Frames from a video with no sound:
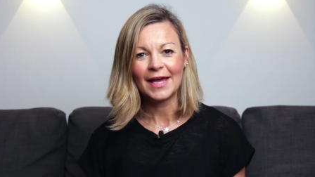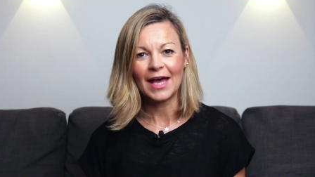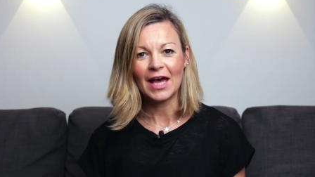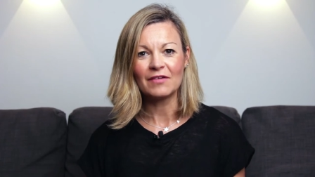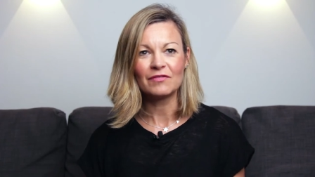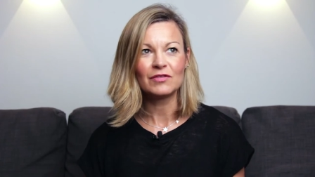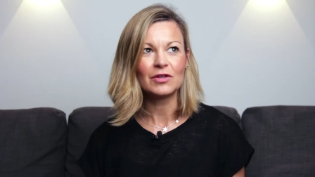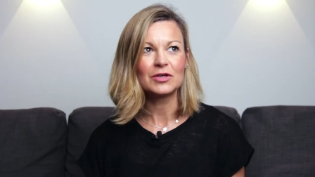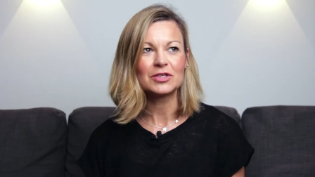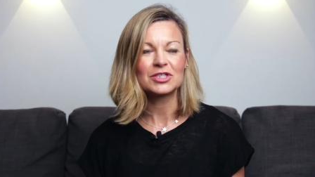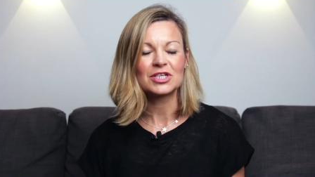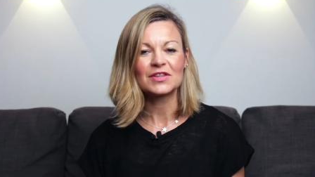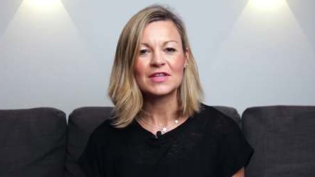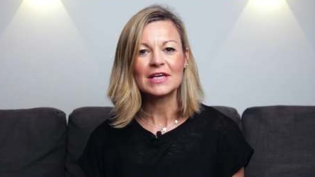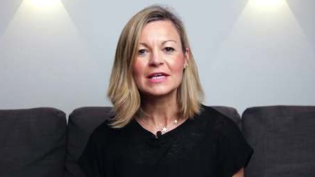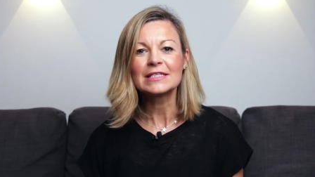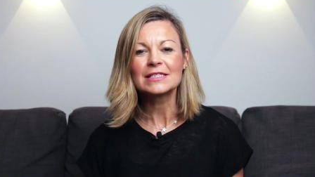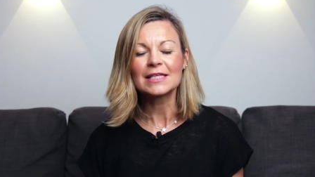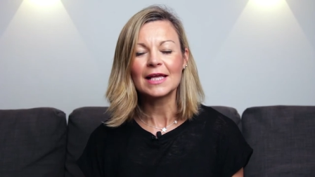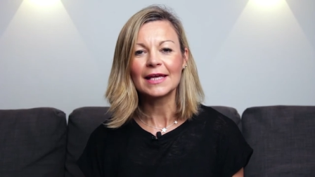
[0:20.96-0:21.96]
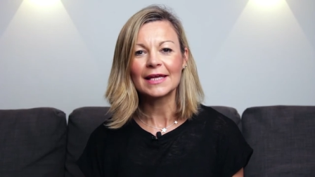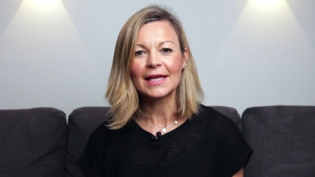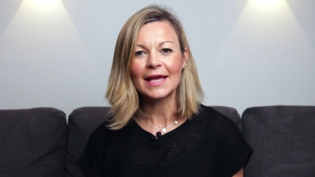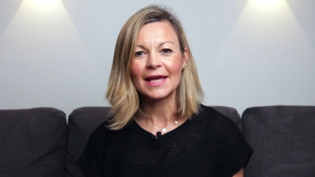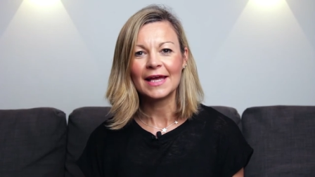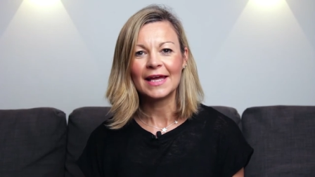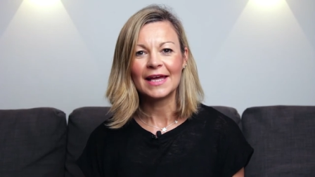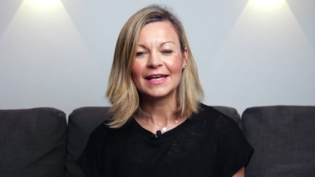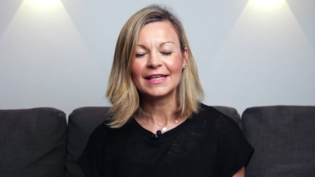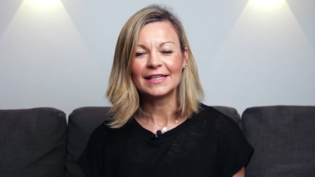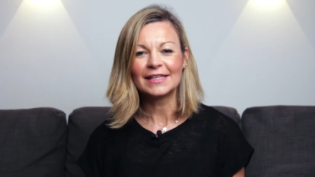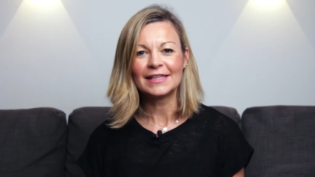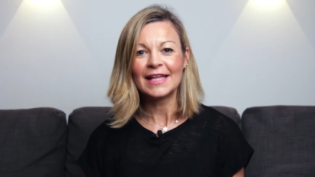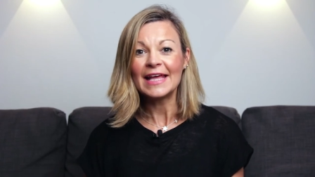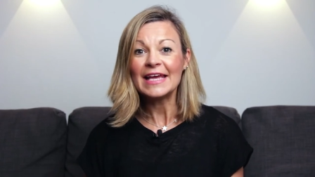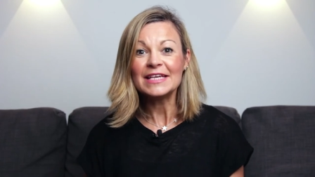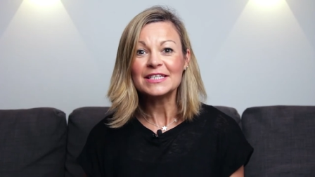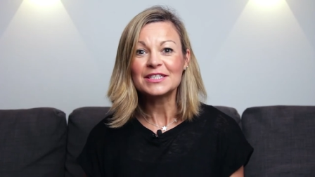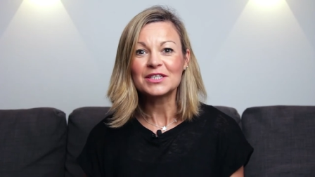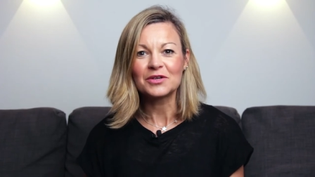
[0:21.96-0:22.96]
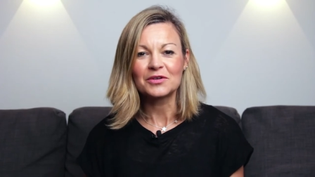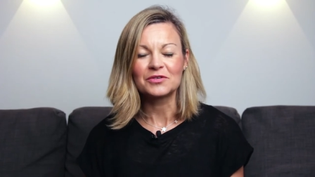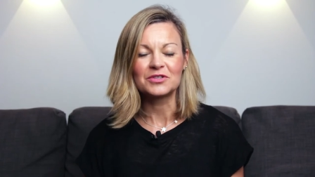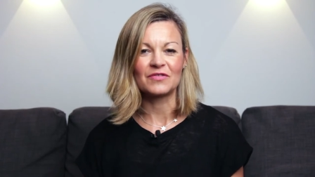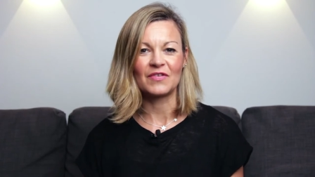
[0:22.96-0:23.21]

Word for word: I've looked at things like laser